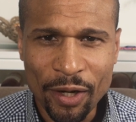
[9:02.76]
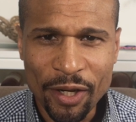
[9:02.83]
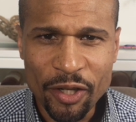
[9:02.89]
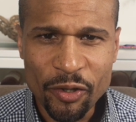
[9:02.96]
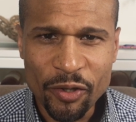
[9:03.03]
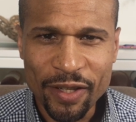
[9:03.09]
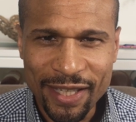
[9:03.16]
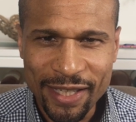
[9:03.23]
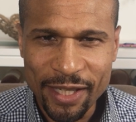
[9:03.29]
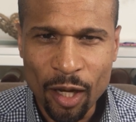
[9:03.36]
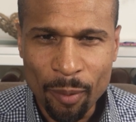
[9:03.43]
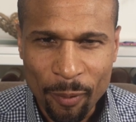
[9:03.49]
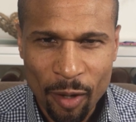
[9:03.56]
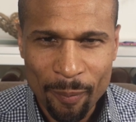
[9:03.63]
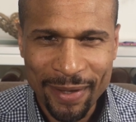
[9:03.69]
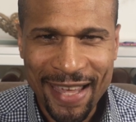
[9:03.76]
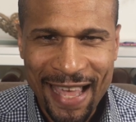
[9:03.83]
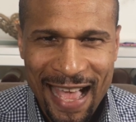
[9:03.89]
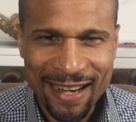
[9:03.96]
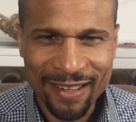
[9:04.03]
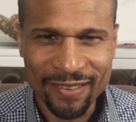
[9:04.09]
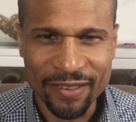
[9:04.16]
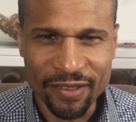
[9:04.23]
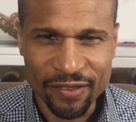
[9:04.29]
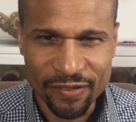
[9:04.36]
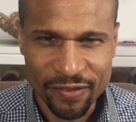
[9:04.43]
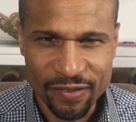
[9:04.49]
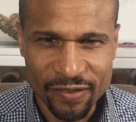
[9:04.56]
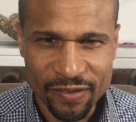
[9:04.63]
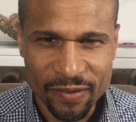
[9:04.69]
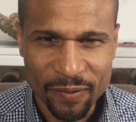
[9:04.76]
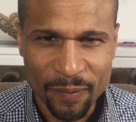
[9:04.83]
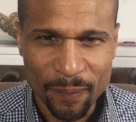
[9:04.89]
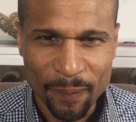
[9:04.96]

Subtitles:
what are your key upcoming catalysts?